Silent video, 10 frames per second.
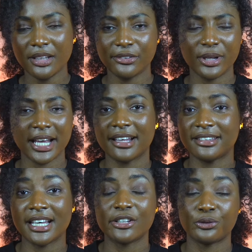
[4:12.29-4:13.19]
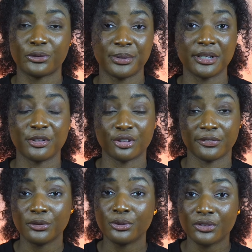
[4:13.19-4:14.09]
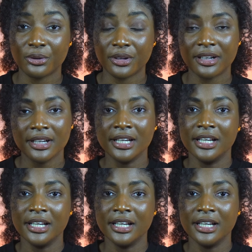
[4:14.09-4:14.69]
So like I said, this was pretty much a food tour.